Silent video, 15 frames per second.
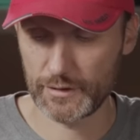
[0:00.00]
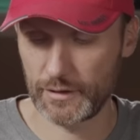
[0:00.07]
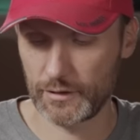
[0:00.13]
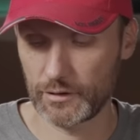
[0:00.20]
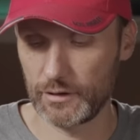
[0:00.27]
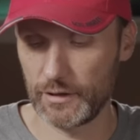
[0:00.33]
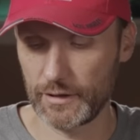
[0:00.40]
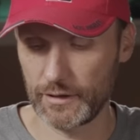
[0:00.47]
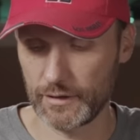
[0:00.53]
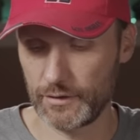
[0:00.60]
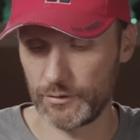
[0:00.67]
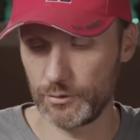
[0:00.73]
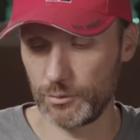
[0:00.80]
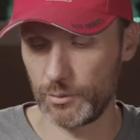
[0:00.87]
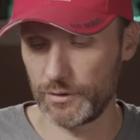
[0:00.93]
kind of click
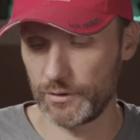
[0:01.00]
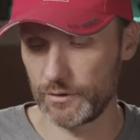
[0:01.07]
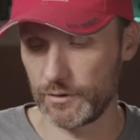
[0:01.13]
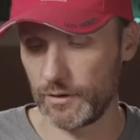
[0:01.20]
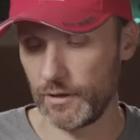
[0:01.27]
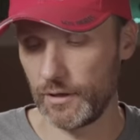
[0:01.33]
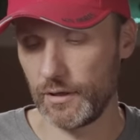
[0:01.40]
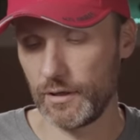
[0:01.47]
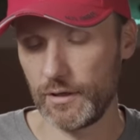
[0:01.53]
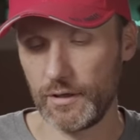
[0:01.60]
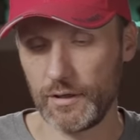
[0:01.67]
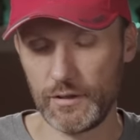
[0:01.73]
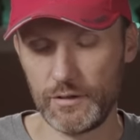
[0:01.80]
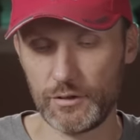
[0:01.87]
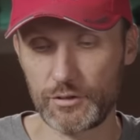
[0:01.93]
as you went to you
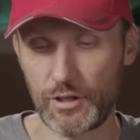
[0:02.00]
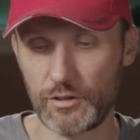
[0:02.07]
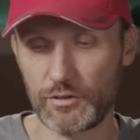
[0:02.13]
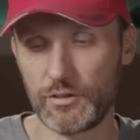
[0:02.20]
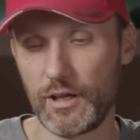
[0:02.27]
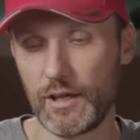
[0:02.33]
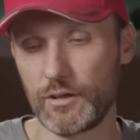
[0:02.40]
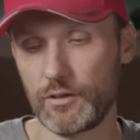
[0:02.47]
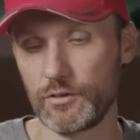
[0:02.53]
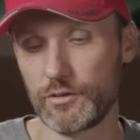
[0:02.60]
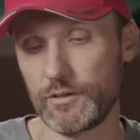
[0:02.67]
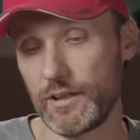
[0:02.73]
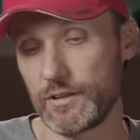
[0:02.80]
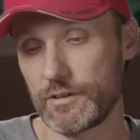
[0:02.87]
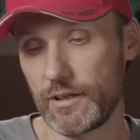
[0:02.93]
know, change the angle.
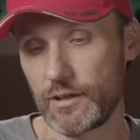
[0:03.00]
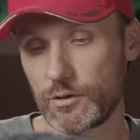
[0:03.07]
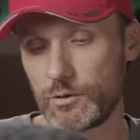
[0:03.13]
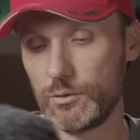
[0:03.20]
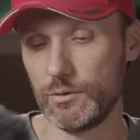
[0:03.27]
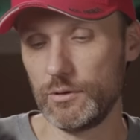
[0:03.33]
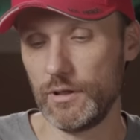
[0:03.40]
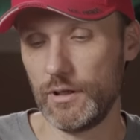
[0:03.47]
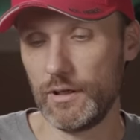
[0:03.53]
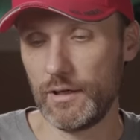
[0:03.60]
So that's kind of cool.